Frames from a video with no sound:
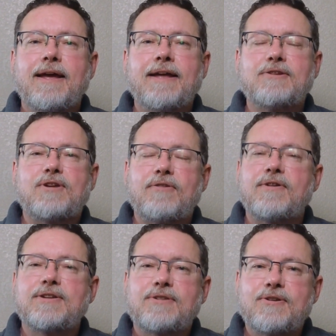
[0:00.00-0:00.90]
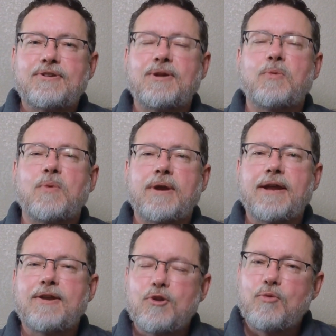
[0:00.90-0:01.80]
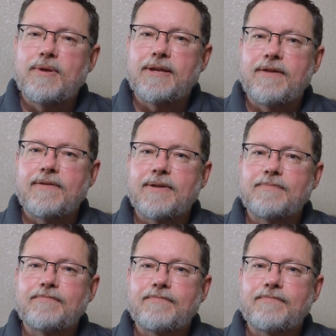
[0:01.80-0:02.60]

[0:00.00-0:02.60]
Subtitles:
and start researching what I do believe in.